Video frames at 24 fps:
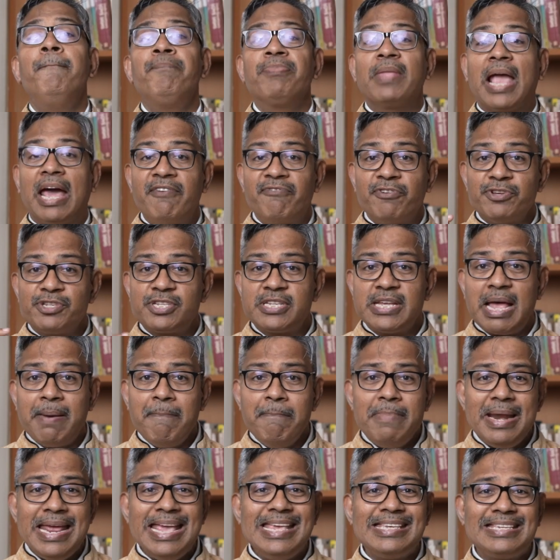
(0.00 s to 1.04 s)
And for some
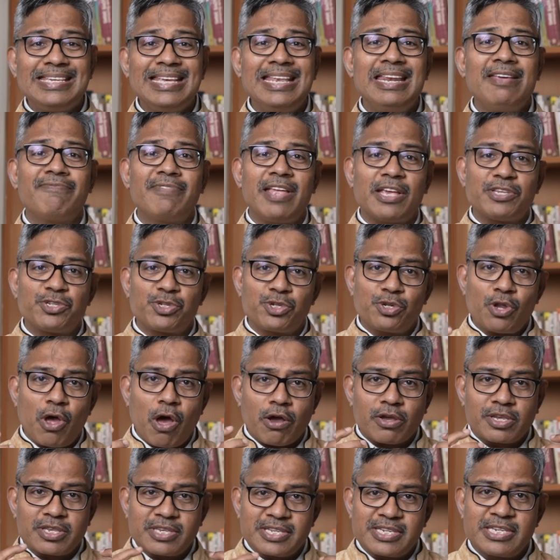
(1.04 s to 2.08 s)
reason, if the
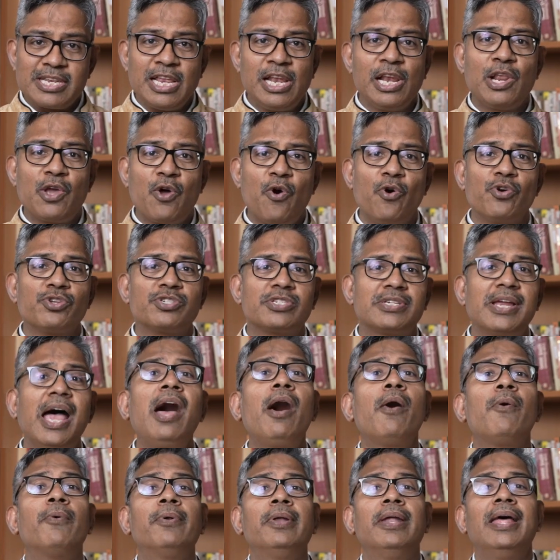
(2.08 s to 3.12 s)
stock still goes
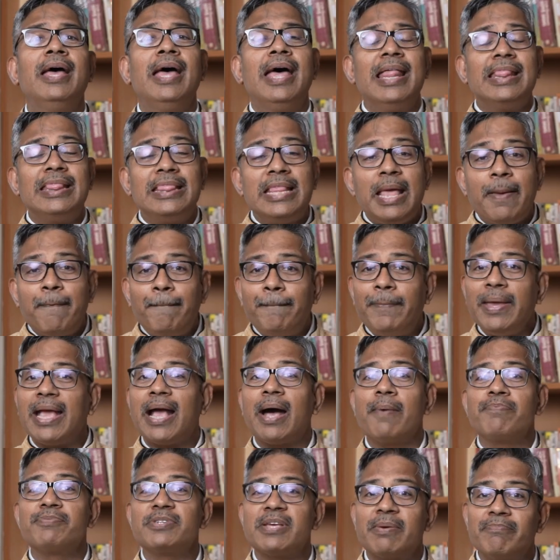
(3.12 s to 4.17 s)
down, they pick
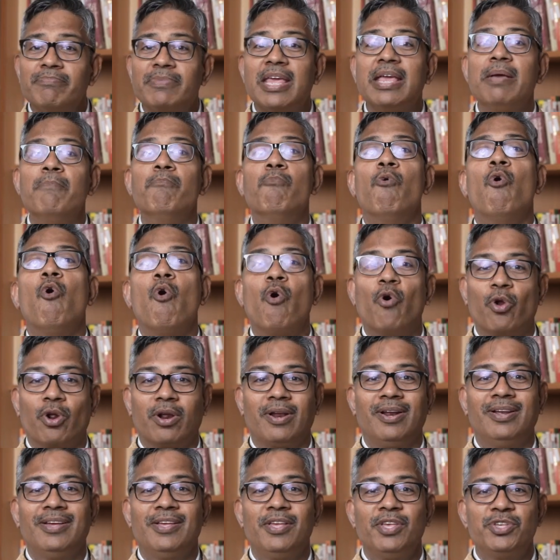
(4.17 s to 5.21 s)
up something
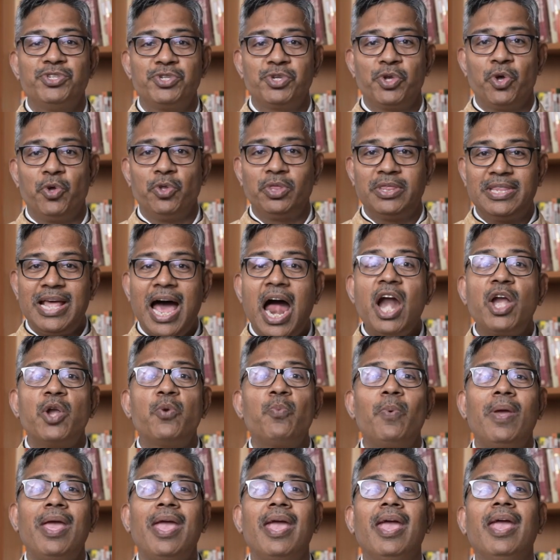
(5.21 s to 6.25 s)
more. So that
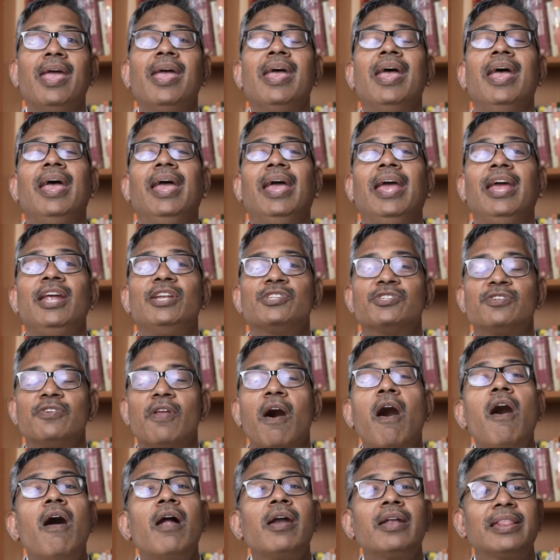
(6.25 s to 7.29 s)
way, it's
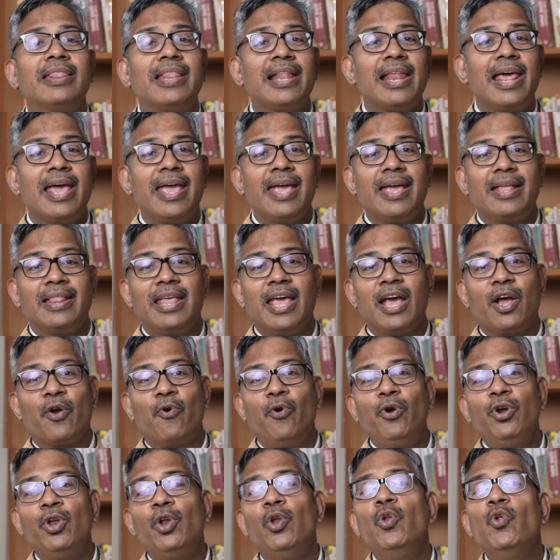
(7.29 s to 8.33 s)
not like they're
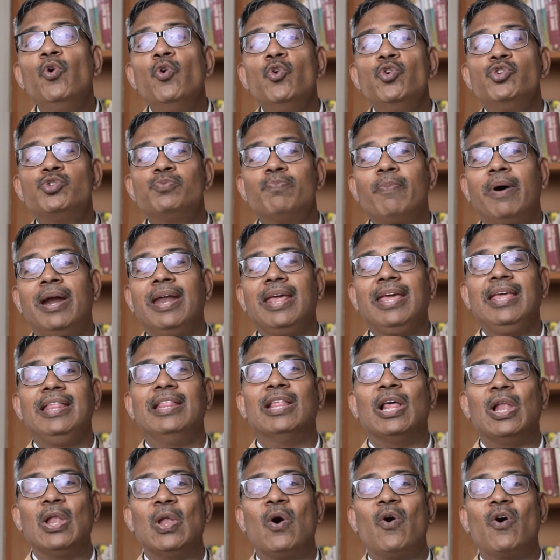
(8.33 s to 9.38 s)
going to lose money in
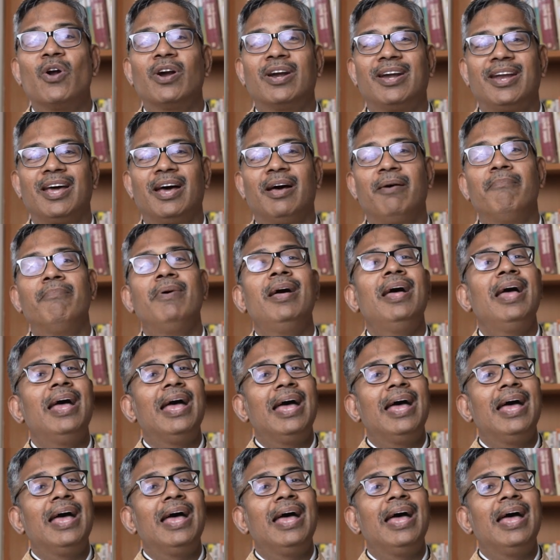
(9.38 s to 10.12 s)
the long term.